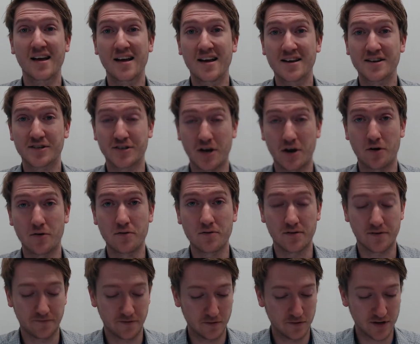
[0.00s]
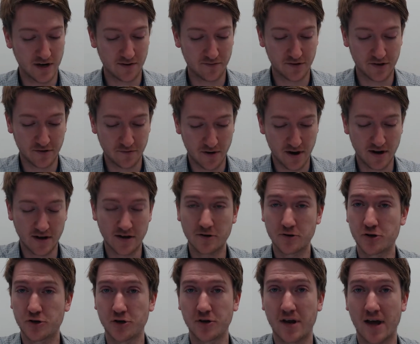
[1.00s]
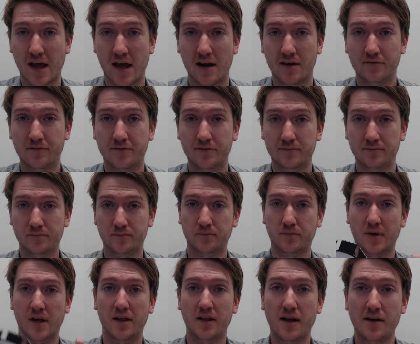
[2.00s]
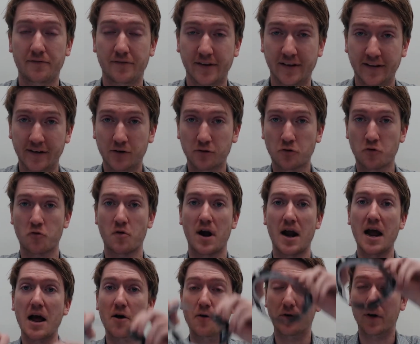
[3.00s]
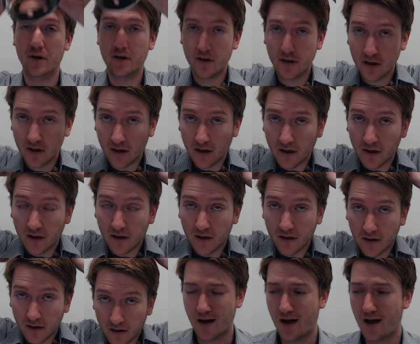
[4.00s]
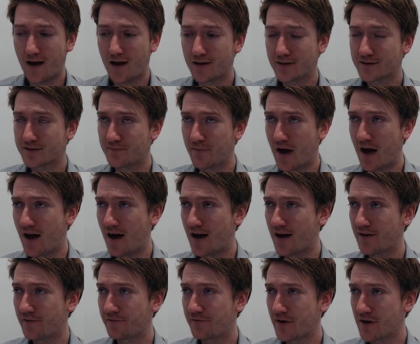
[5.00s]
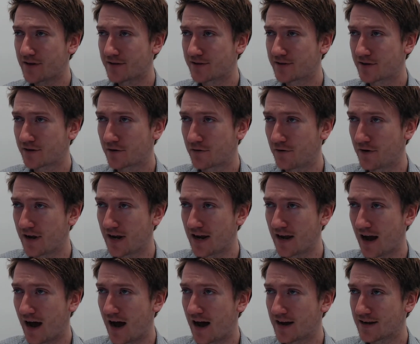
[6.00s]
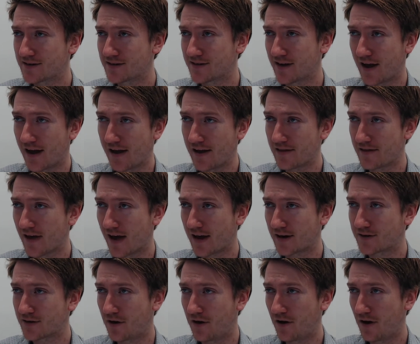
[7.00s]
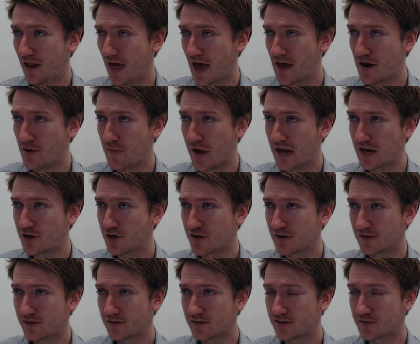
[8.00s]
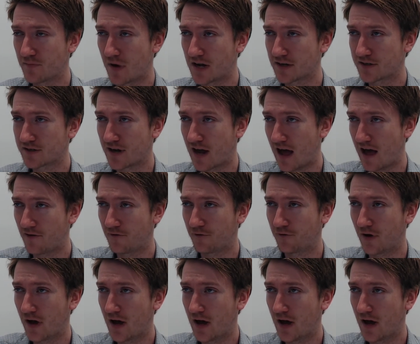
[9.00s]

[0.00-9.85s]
So, if you did everything right, you should have a lovely little crown. As my first decree, I say that all animations must have